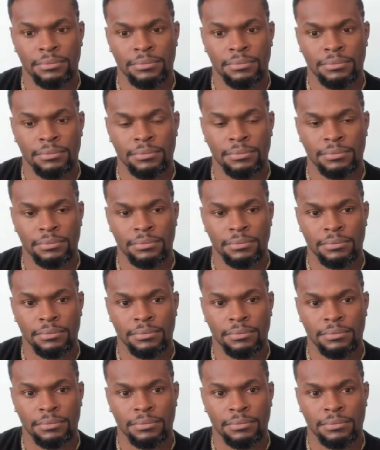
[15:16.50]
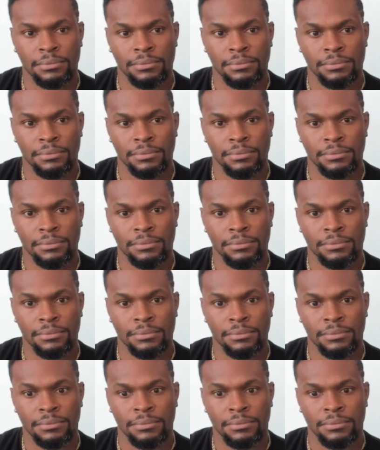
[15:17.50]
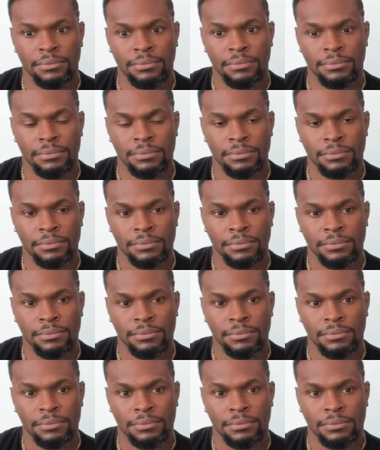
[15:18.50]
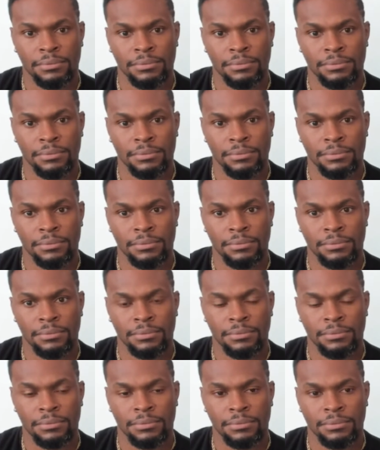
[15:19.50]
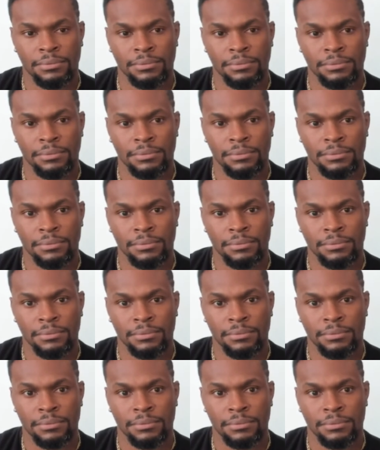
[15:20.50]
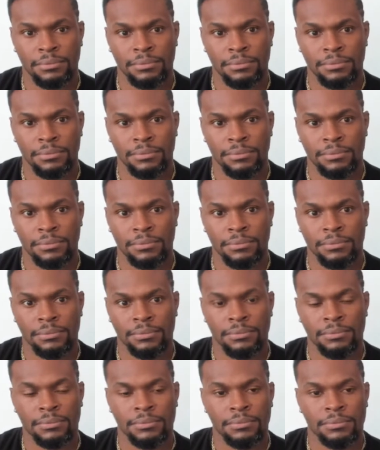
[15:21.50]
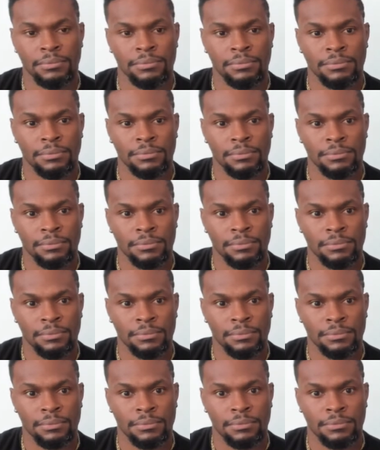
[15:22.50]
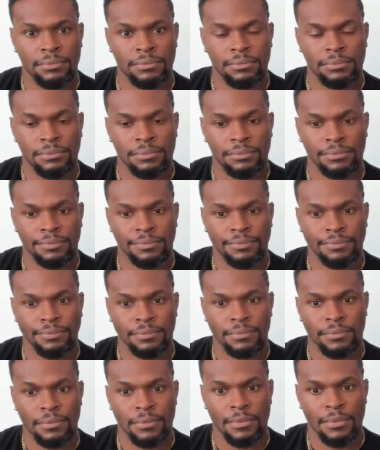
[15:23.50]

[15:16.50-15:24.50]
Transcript: No words are spoken by the person on screen.